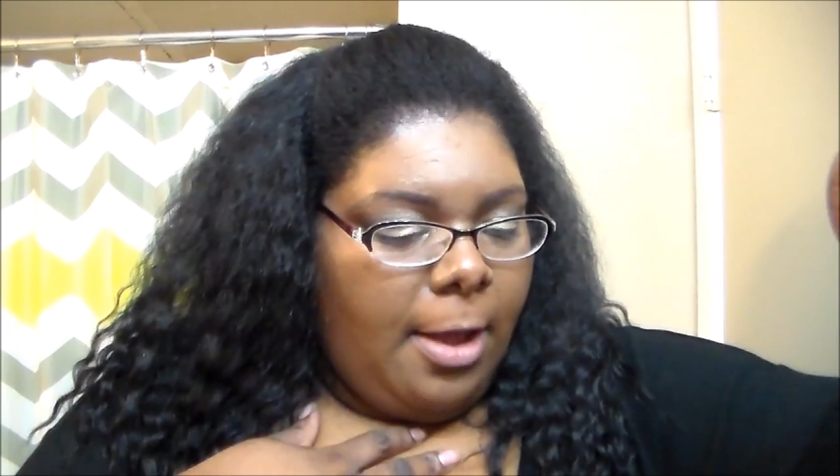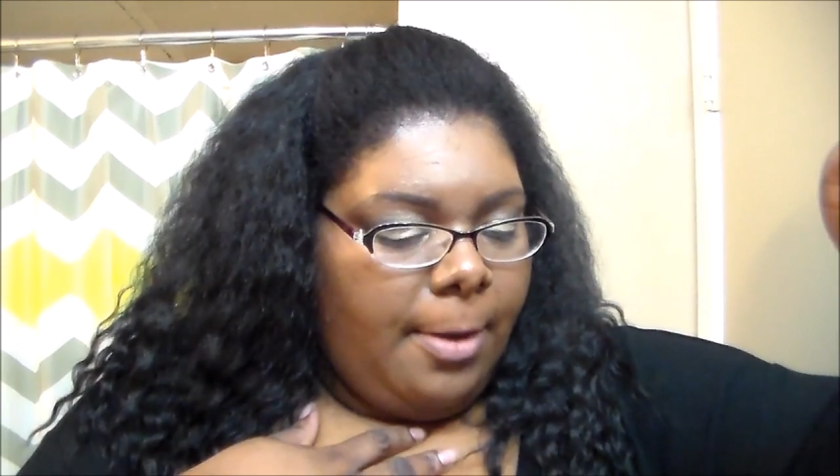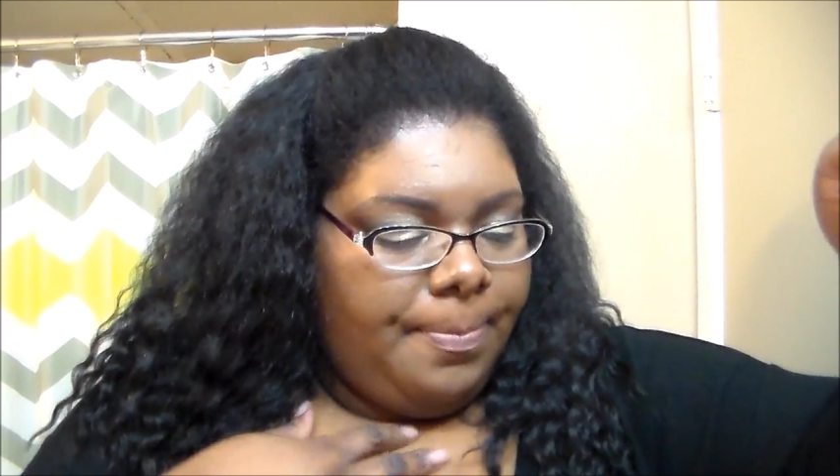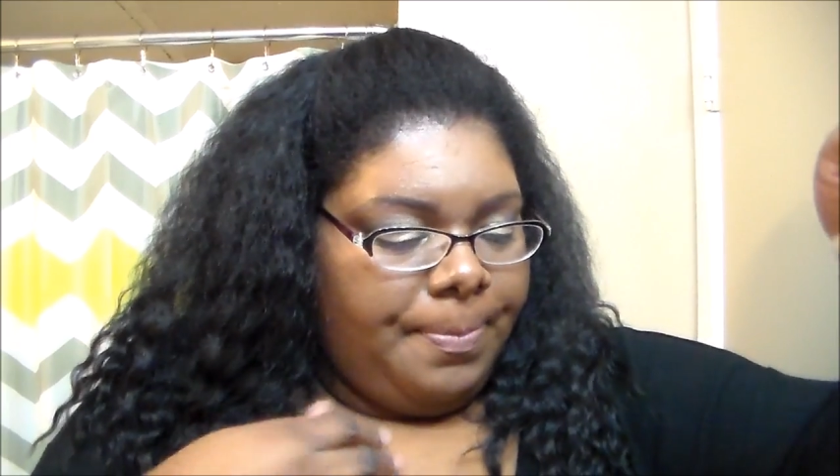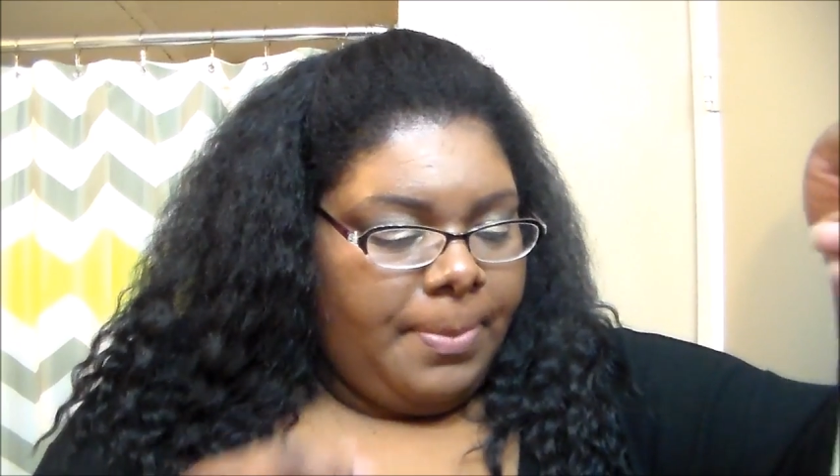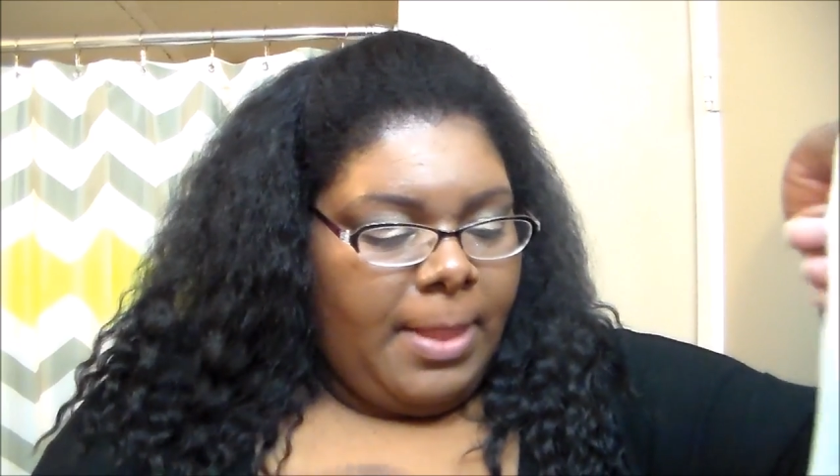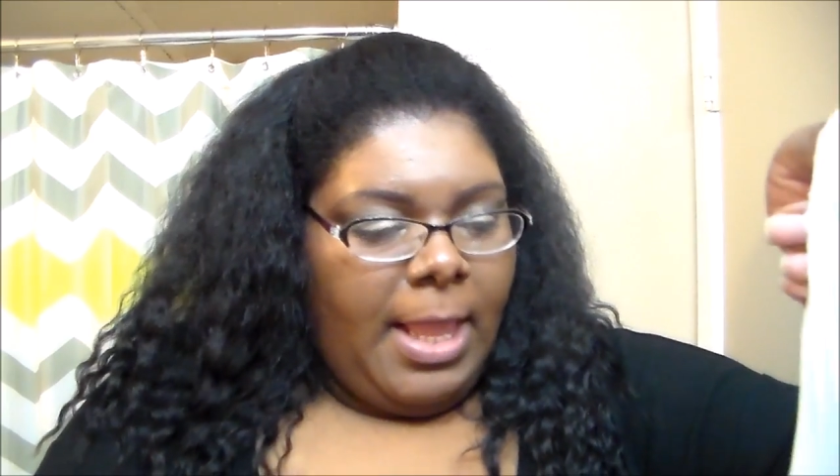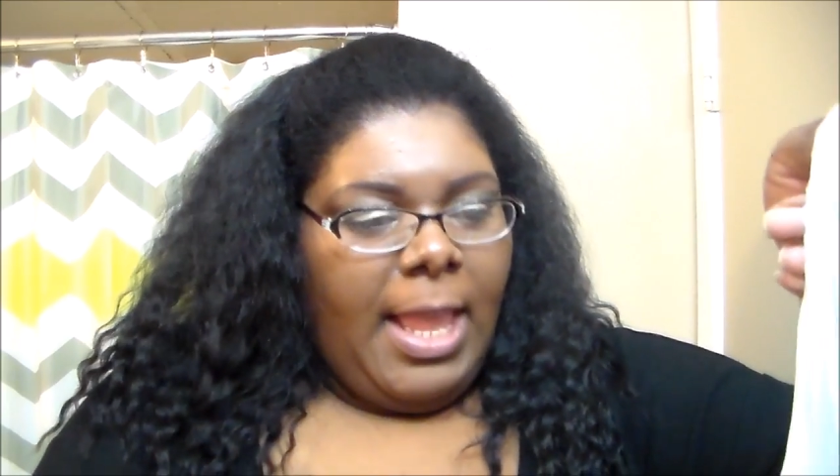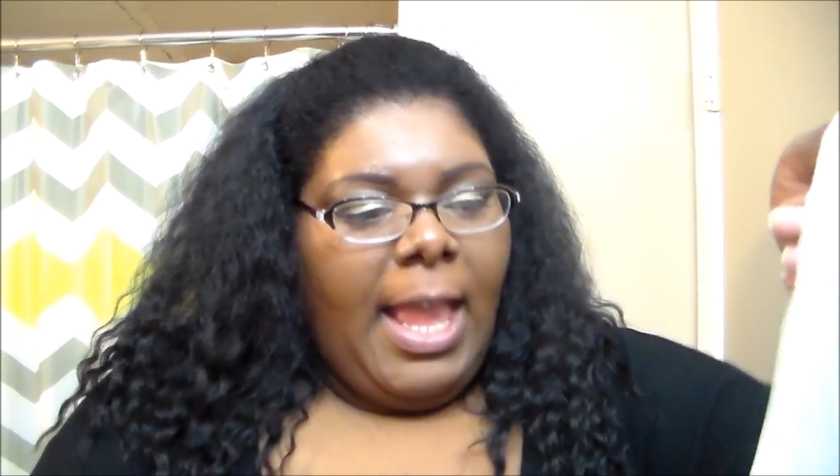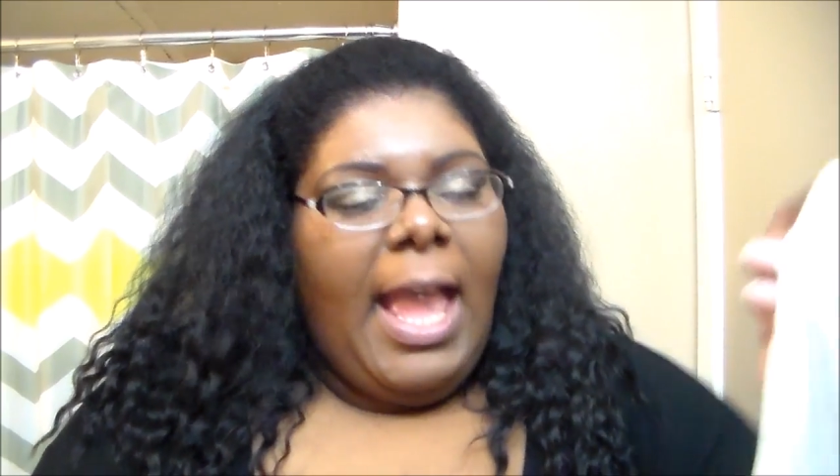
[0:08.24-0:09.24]
Um,
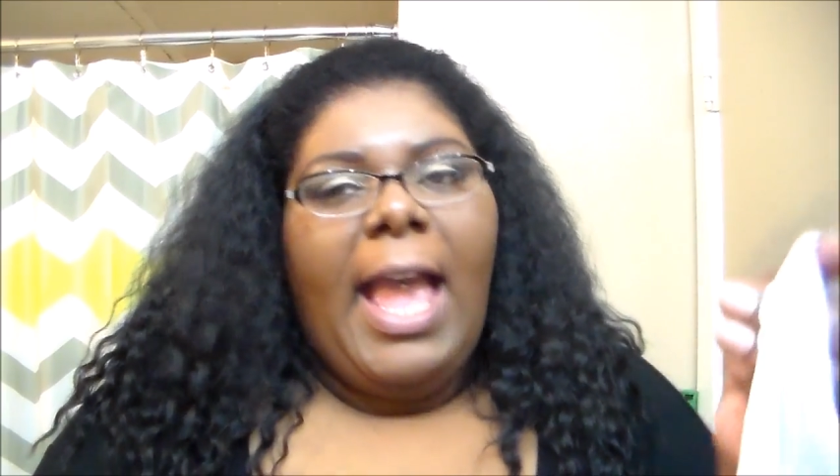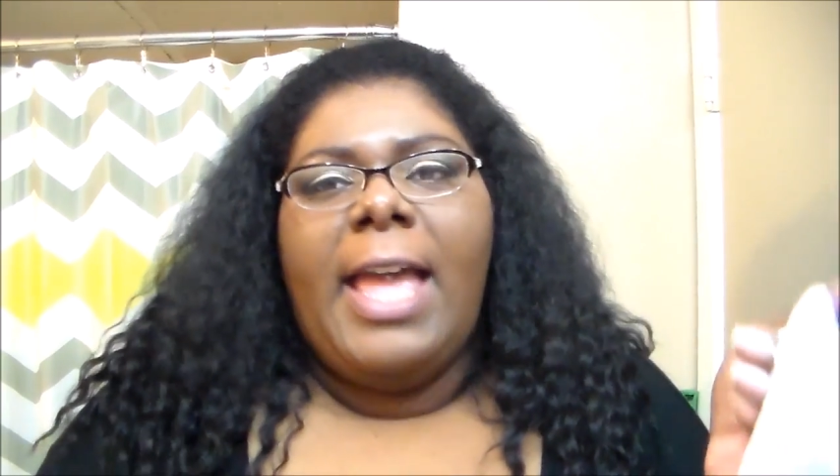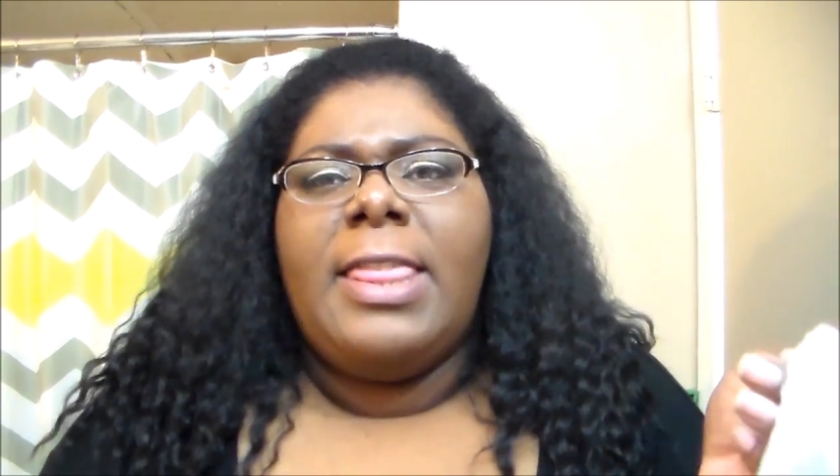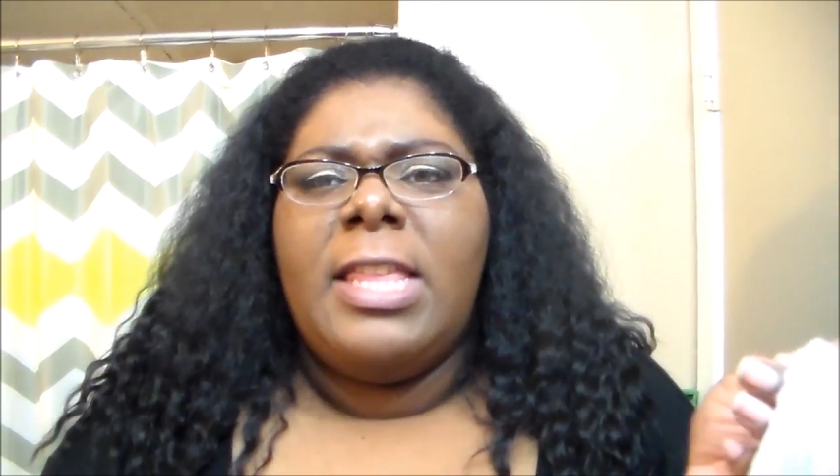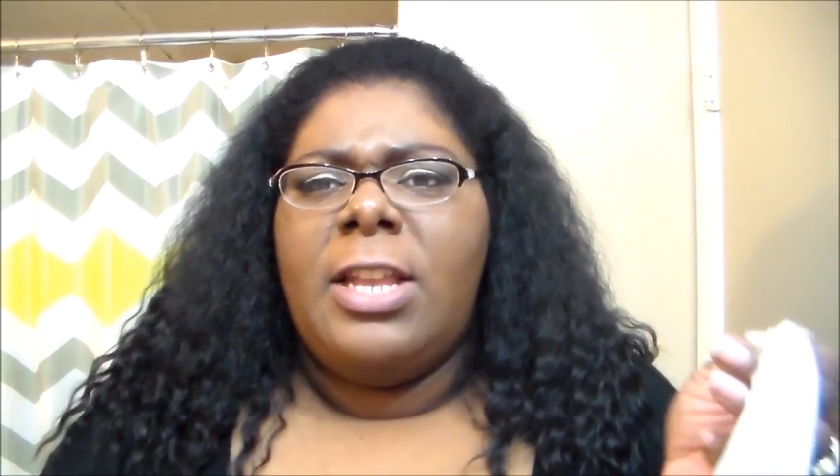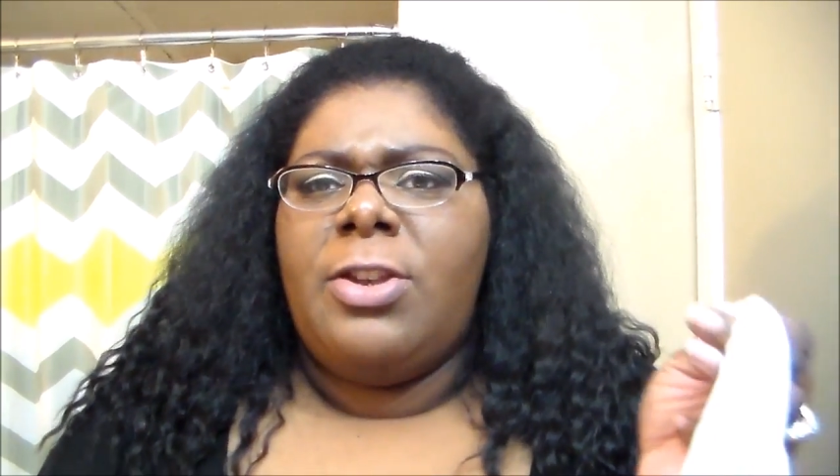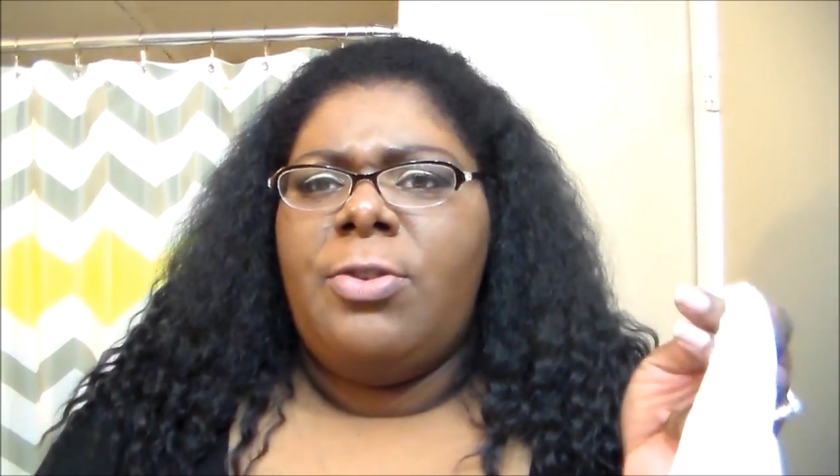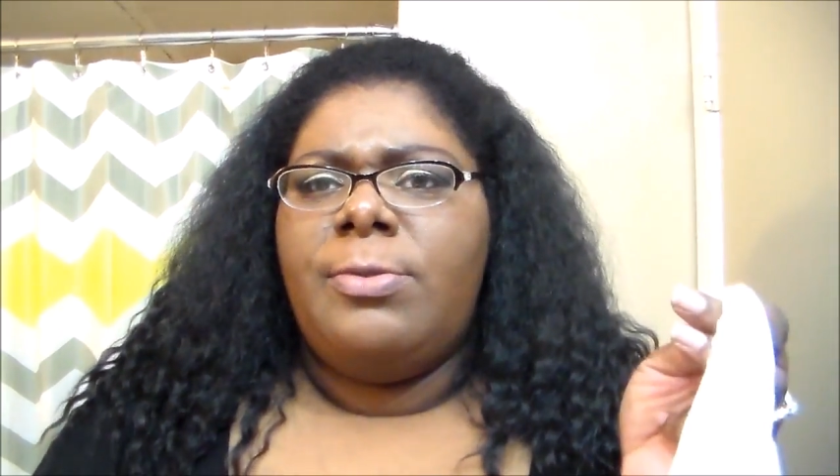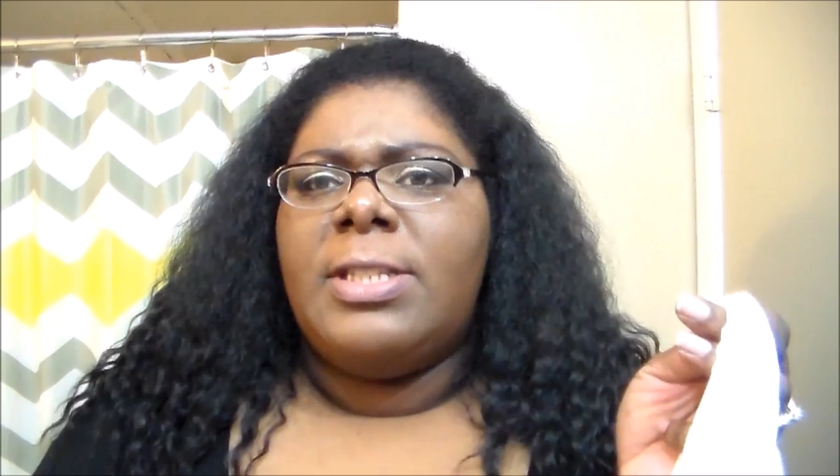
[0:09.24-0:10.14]
and then the new,